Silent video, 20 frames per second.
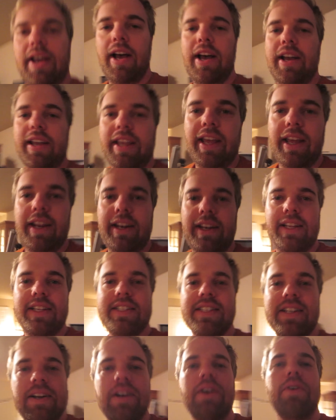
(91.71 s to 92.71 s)
again.
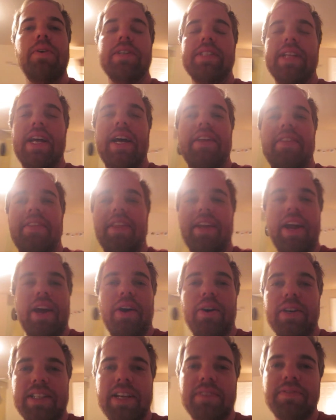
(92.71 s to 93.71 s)
Isn't it always out? And then I
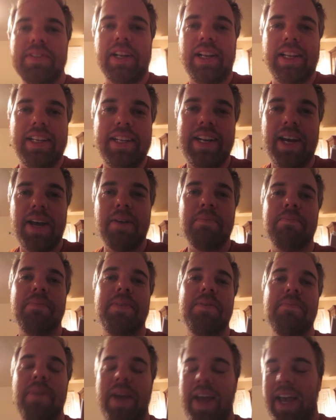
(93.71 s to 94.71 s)
always have to clean up
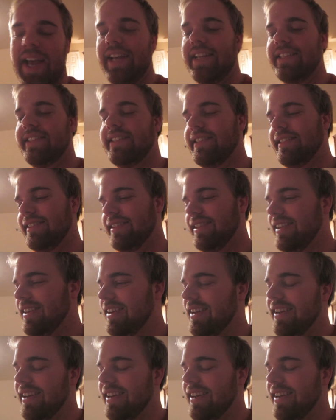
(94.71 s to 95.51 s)
the mess and